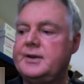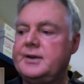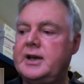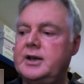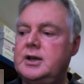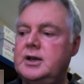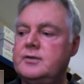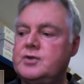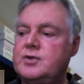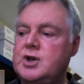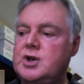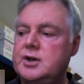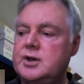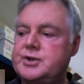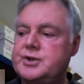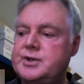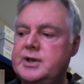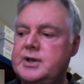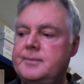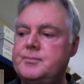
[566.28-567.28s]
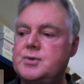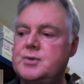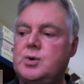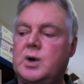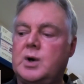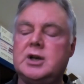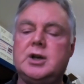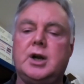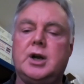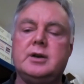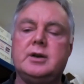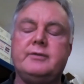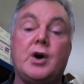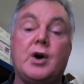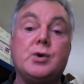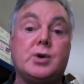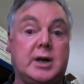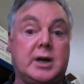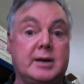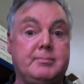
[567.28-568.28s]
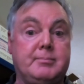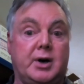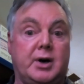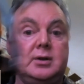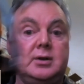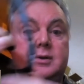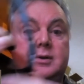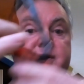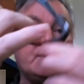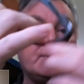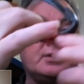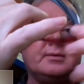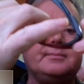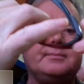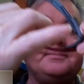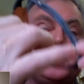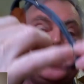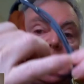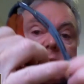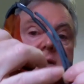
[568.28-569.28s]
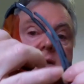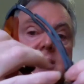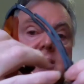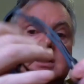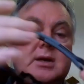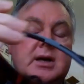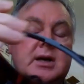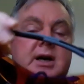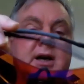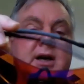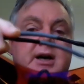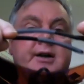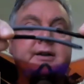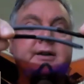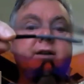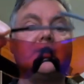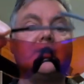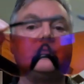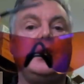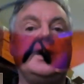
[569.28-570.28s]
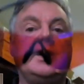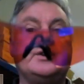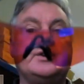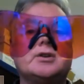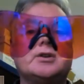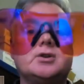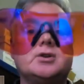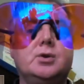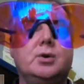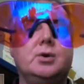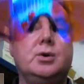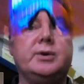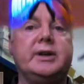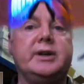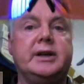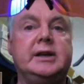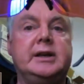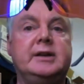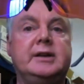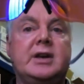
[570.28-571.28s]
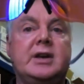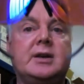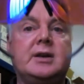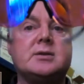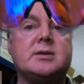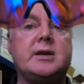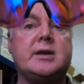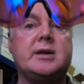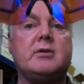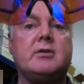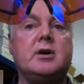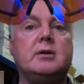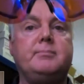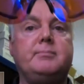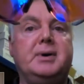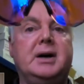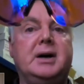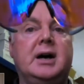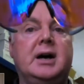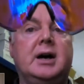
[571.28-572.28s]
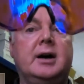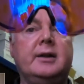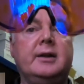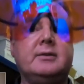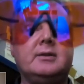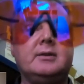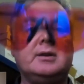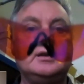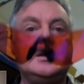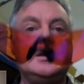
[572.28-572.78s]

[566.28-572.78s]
And then you've got quite a lot of Oakley models. This one is called EV0 Path.